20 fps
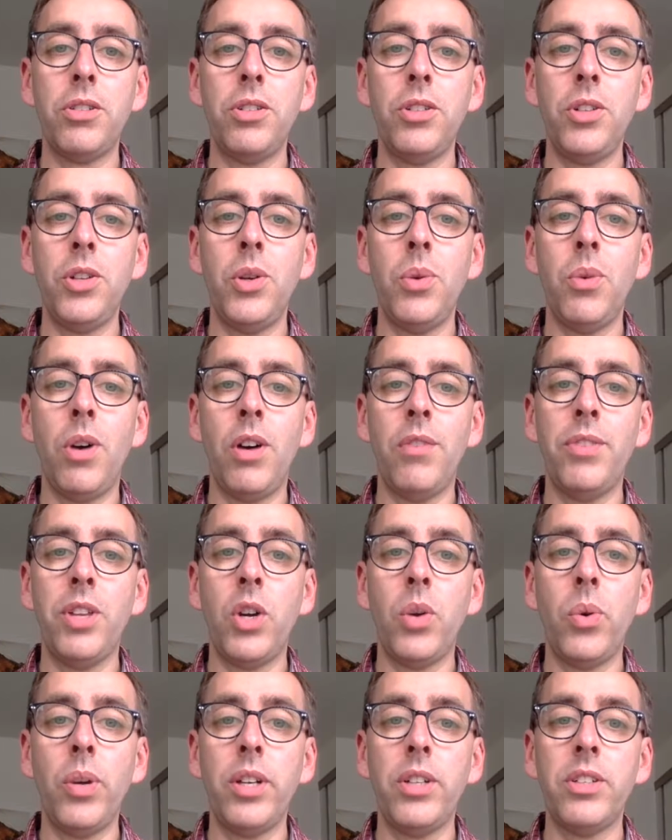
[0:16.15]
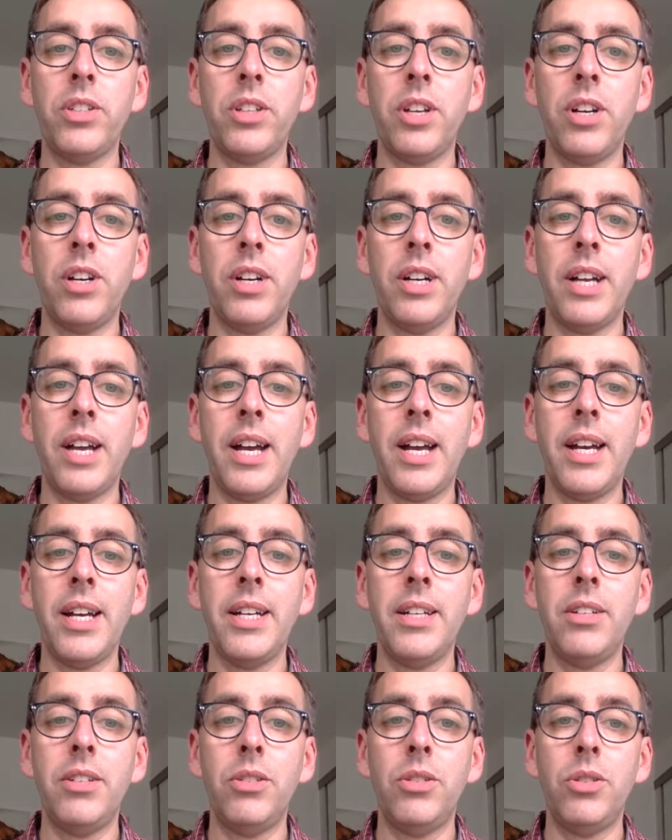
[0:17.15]
2 of the Quick Start
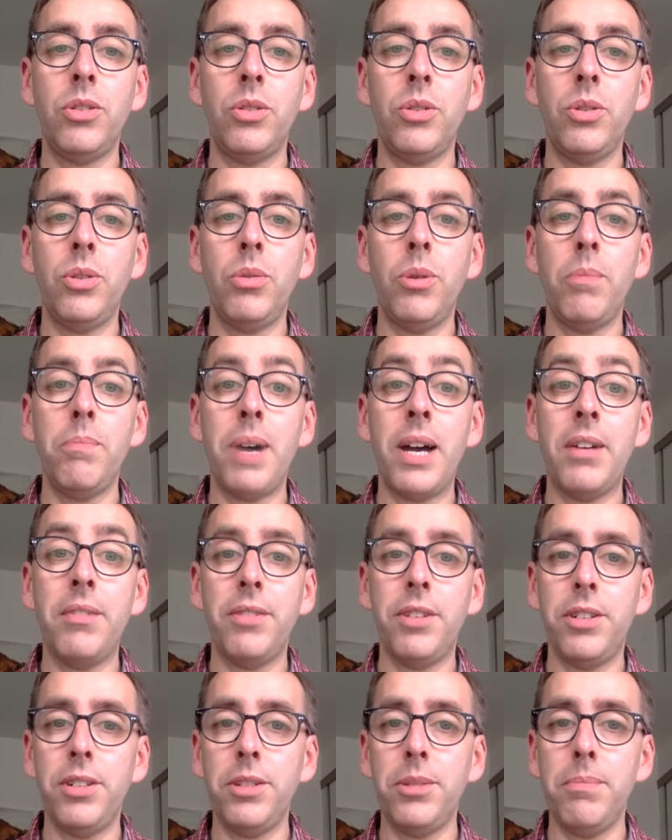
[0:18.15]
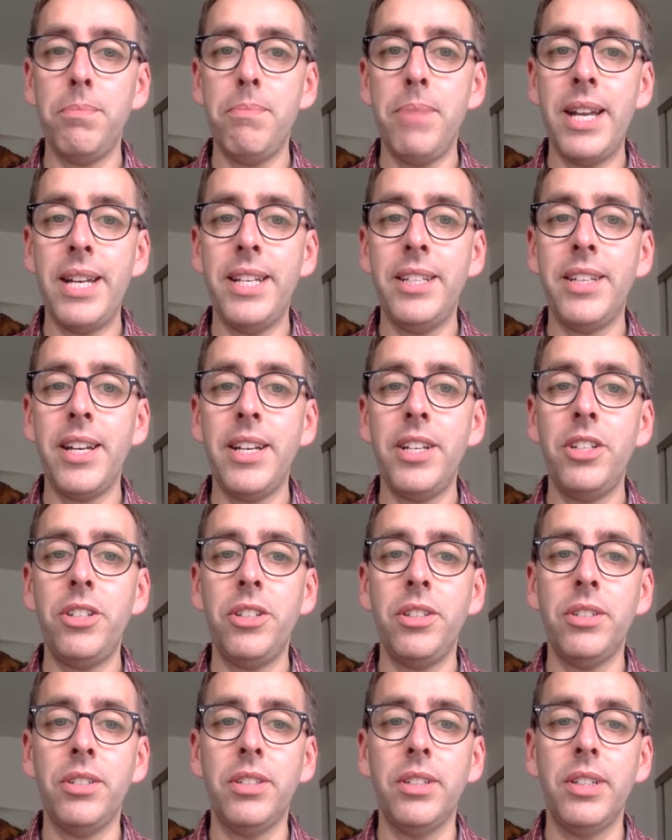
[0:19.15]
Guide to Mindfulness
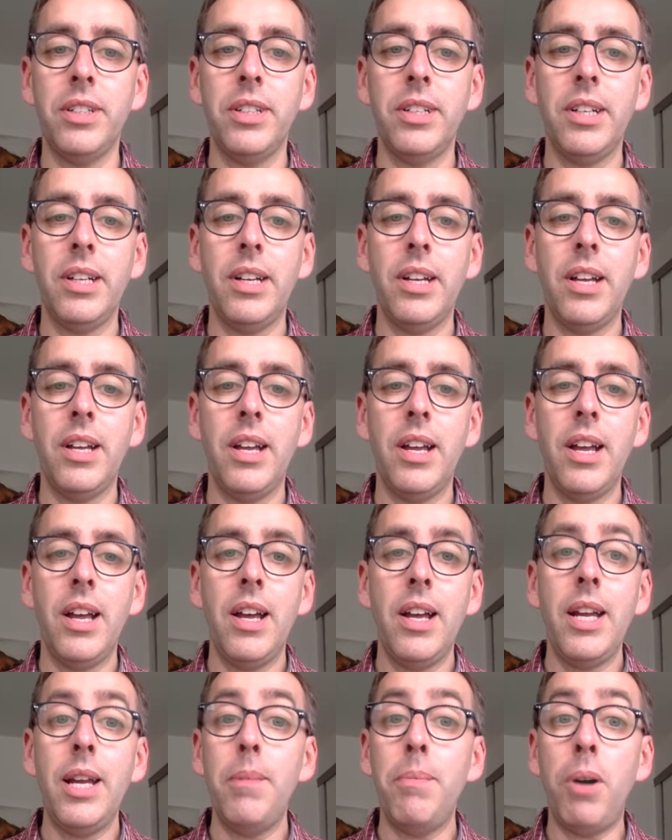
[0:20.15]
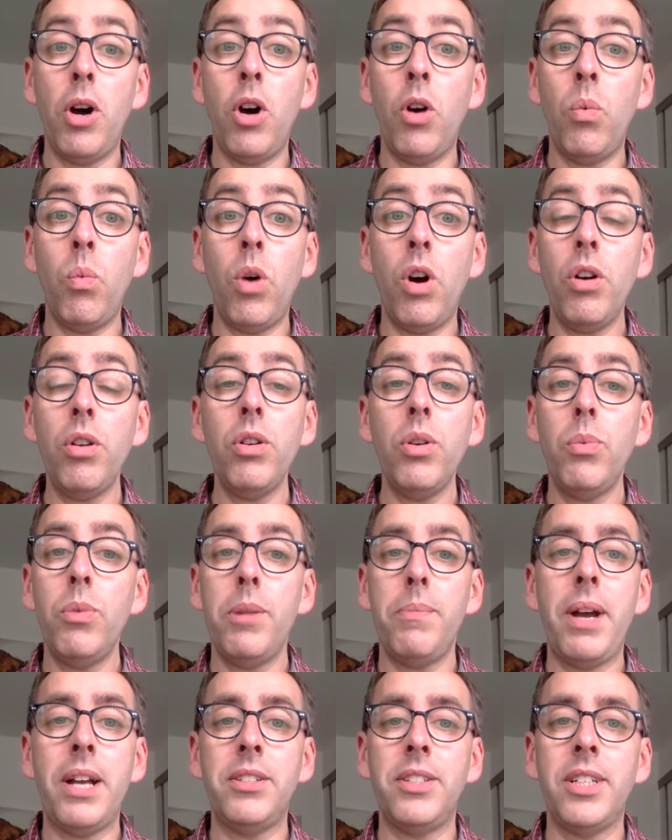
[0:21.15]
Meditation. In part 1, we
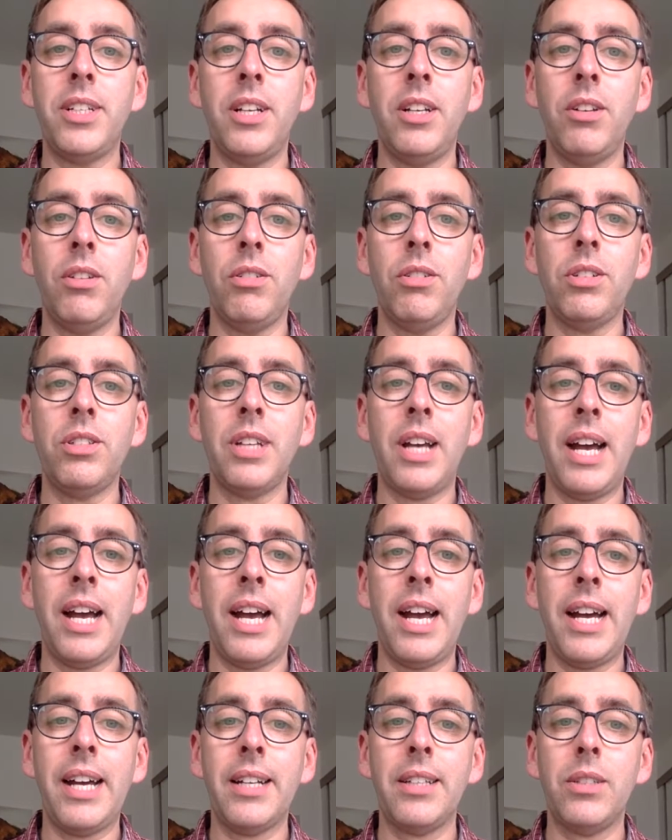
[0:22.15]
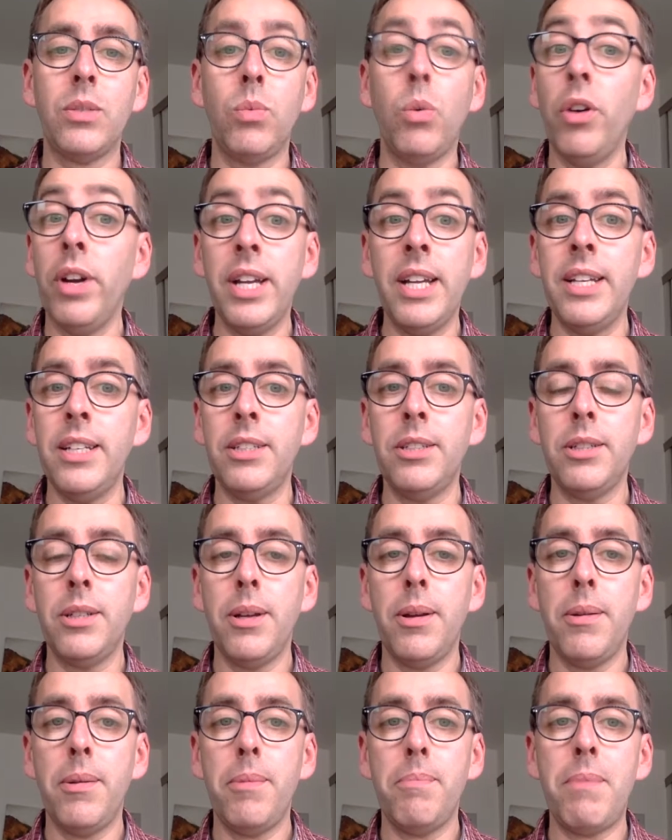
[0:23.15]
basically looked at what is
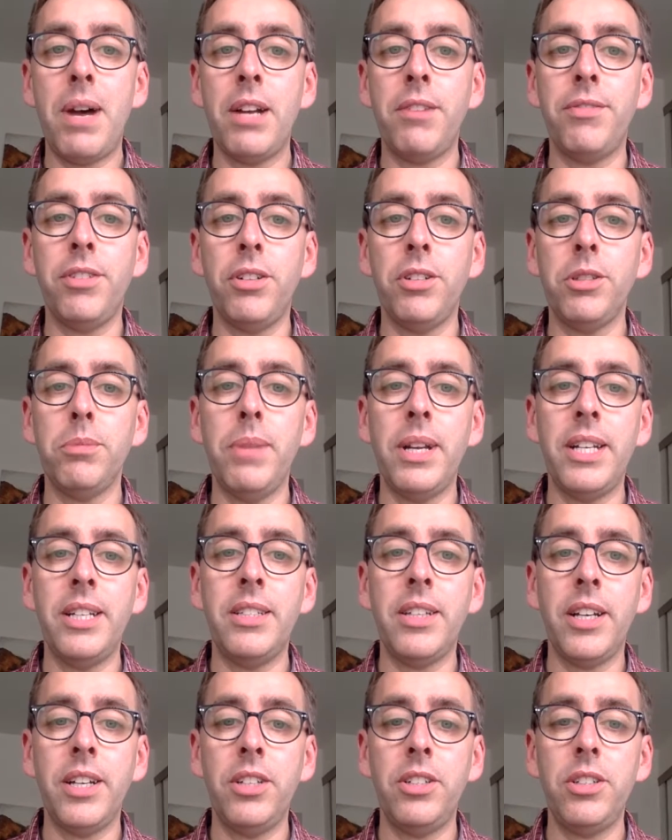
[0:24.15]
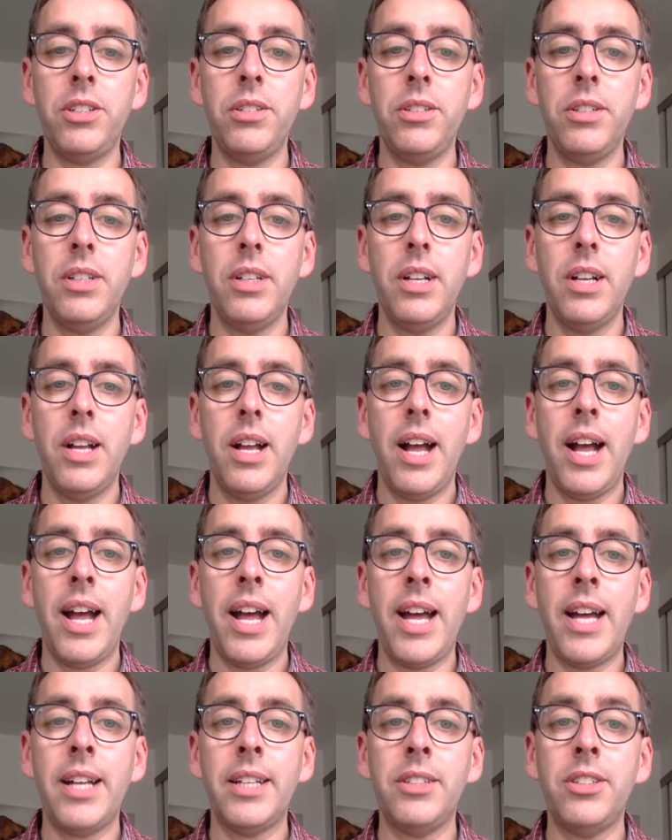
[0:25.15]
mindfulness meditation,
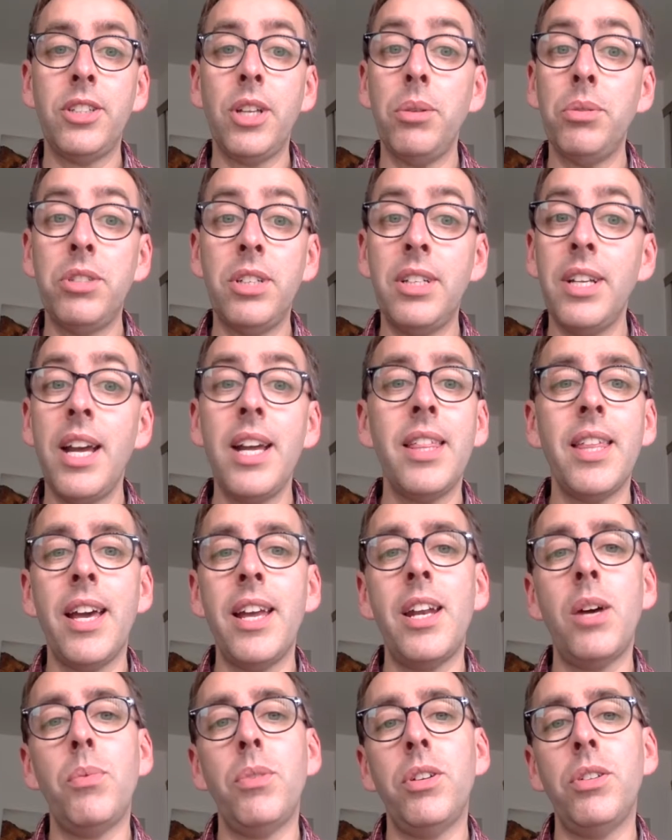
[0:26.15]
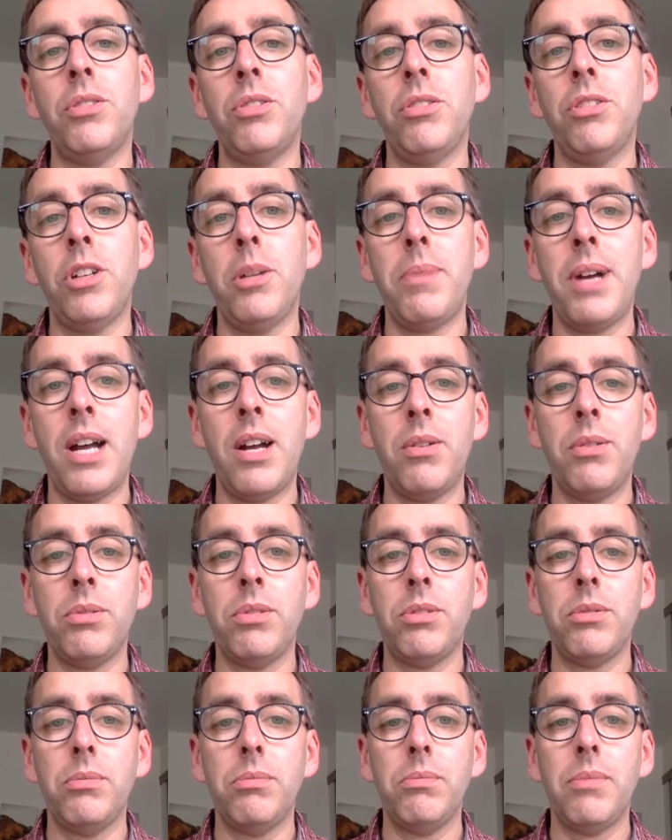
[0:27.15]
and so today then I want to talk about
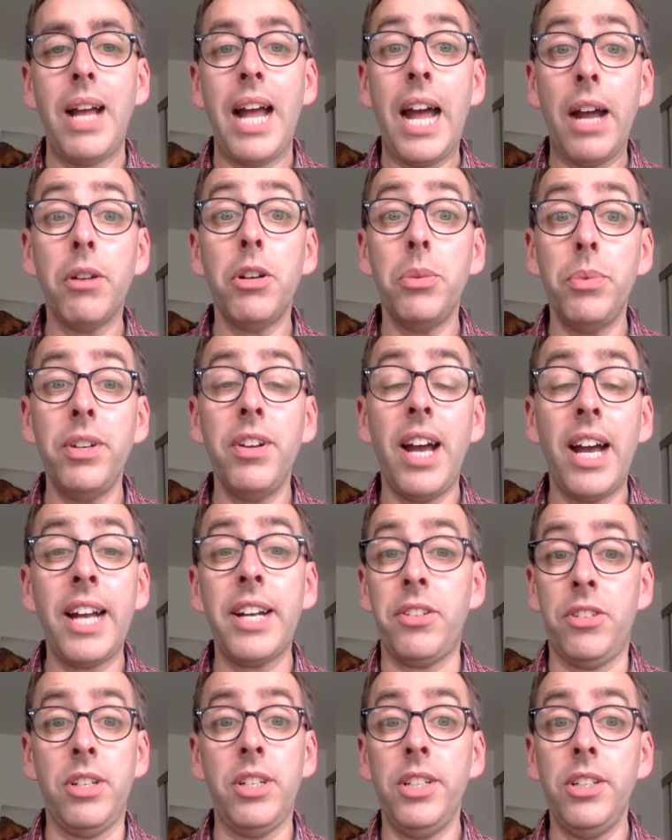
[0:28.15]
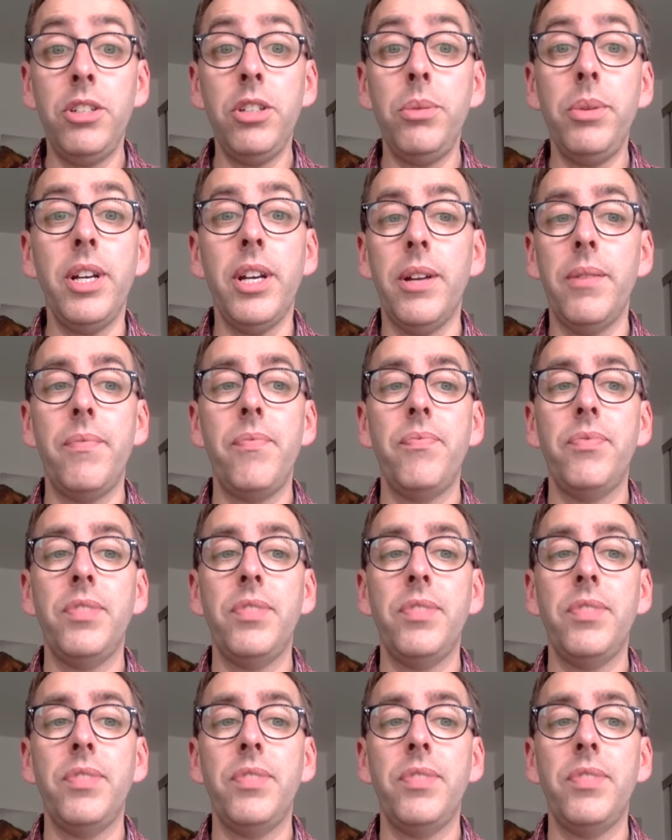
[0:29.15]
how do we actually do it?